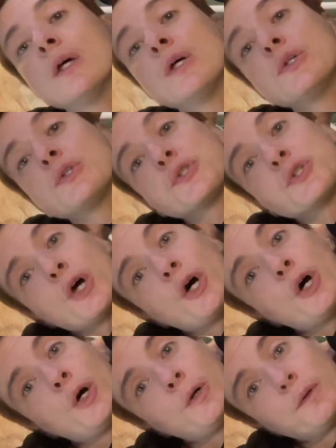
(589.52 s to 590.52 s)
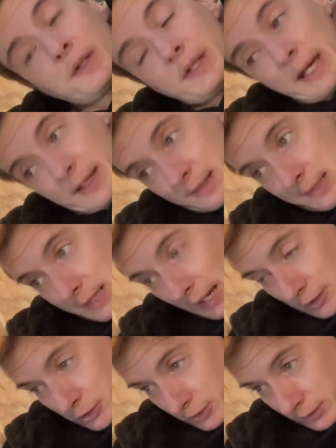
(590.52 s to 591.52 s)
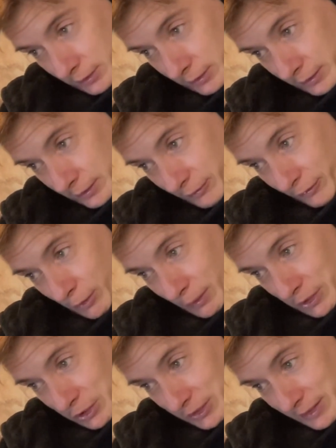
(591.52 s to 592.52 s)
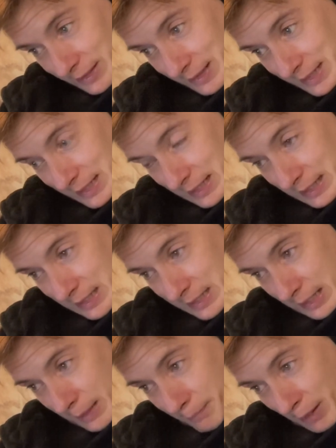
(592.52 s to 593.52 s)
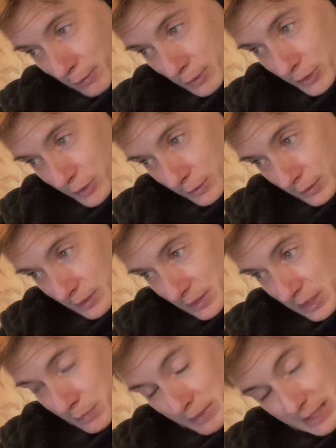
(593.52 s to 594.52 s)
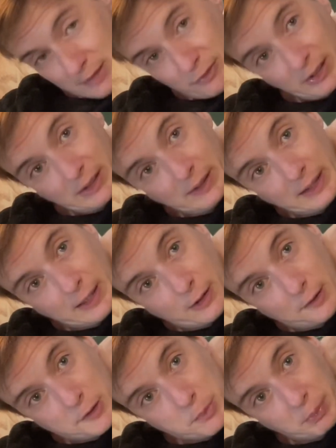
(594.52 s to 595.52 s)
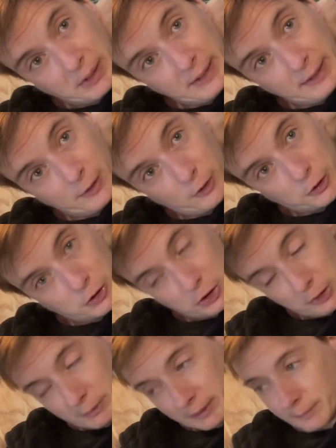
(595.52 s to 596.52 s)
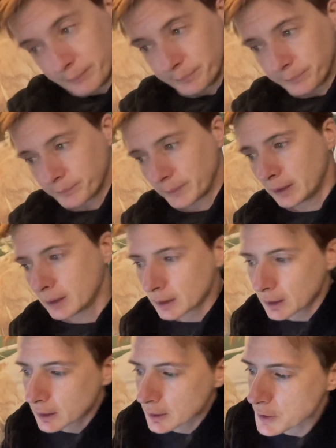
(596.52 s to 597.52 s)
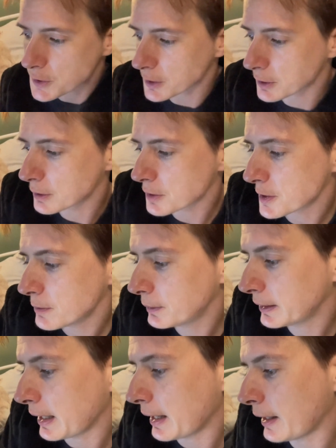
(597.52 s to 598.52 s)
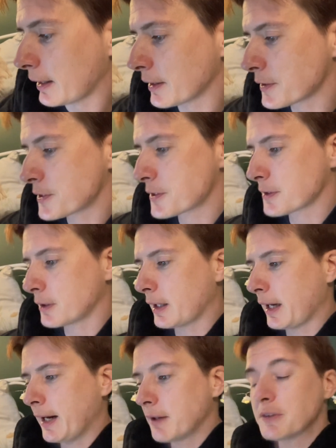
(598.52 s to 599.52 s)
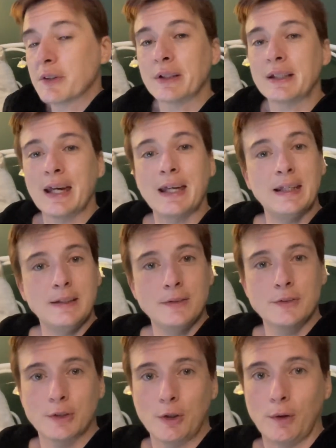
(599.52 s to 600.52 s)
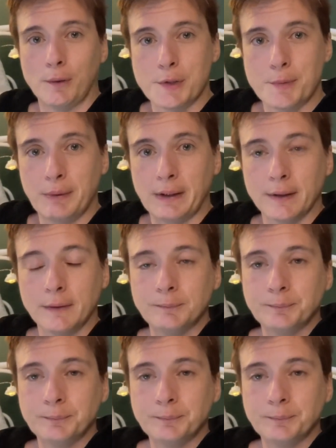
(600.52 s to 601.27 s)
So the next section of questions is about specifically cosplaying and costuming. So somebody asked, how did I get into cosplay?